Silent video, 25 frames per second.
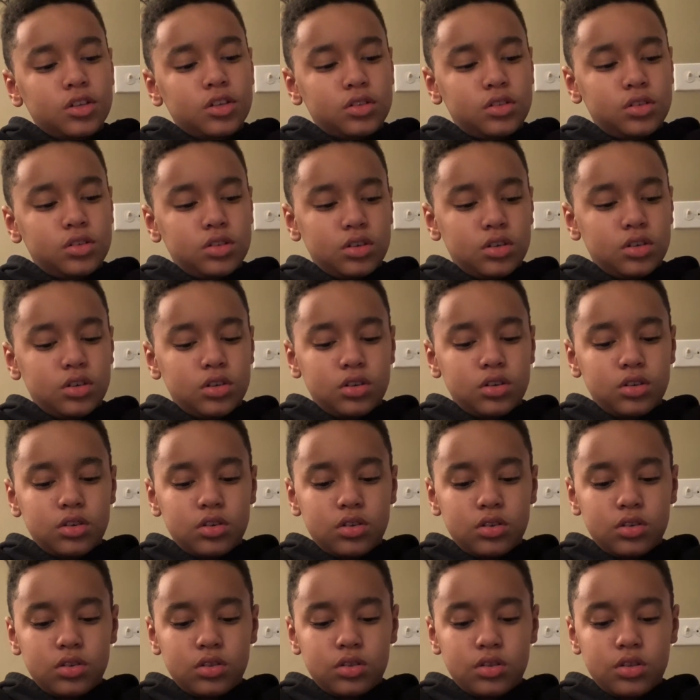
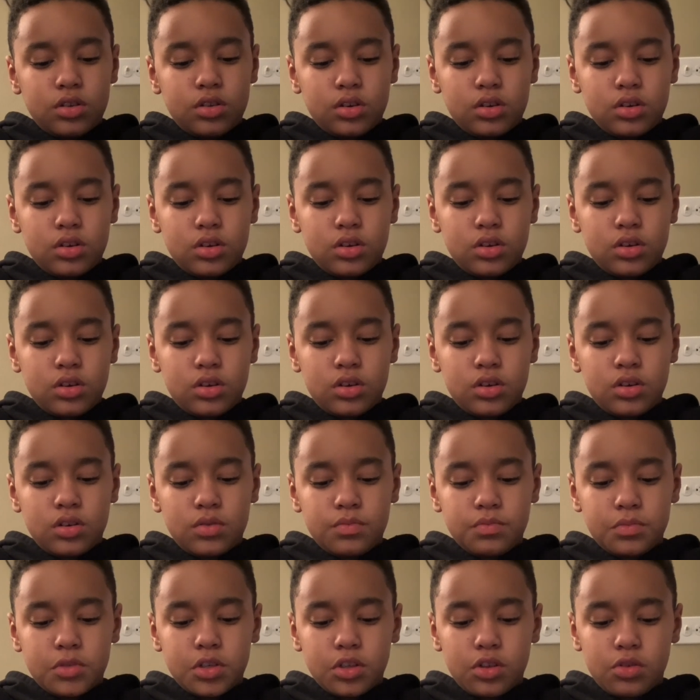
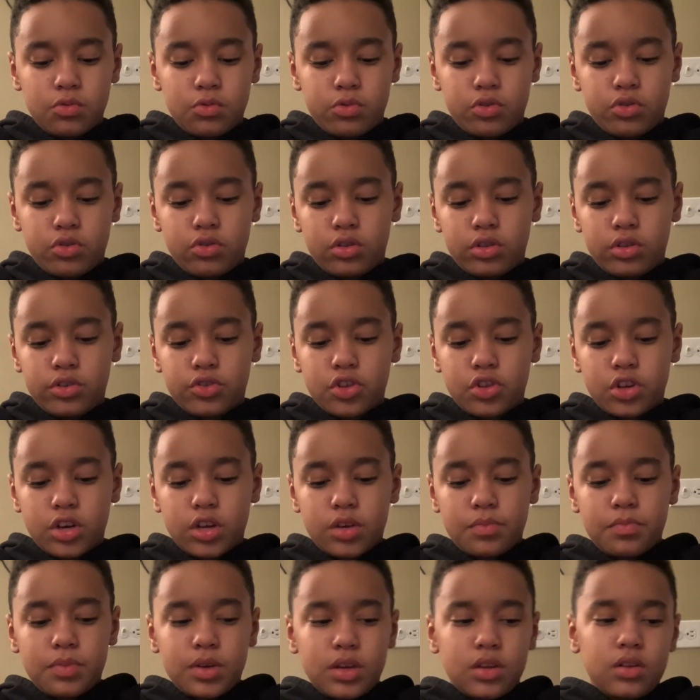the roller that I
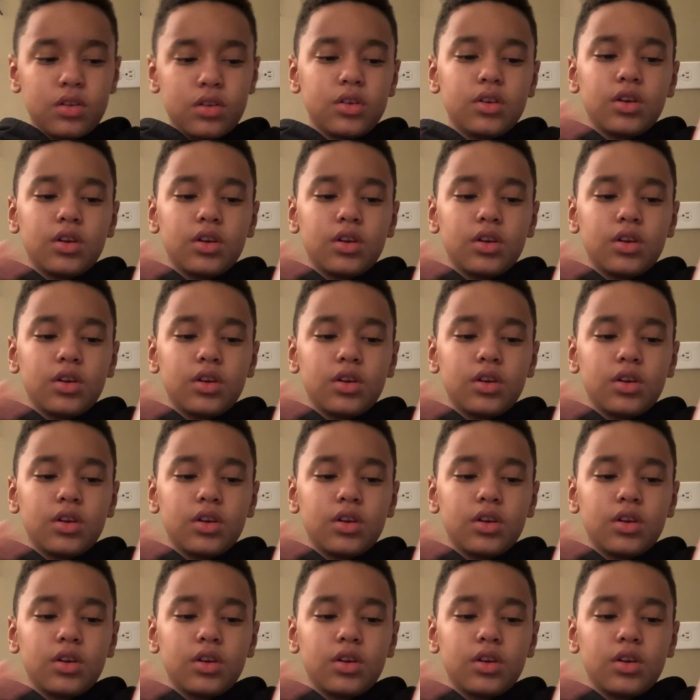bent.